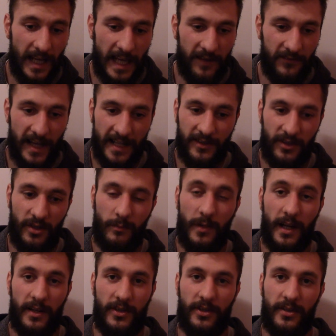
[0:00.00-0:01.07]
If that's too
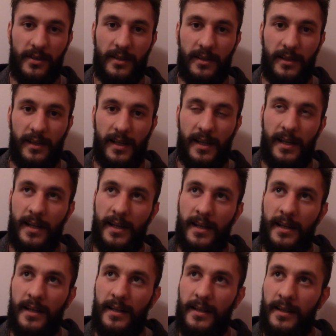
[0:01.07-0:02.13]
much,
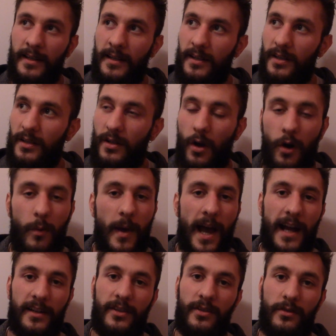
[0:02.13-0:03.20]
go
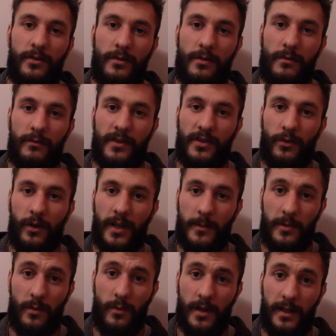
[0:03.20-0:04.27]
back to resort
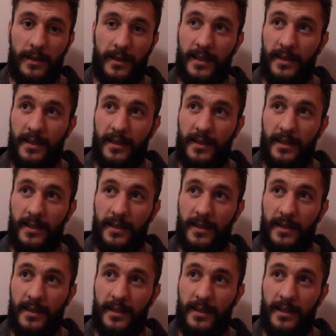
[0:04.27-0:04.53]
number one,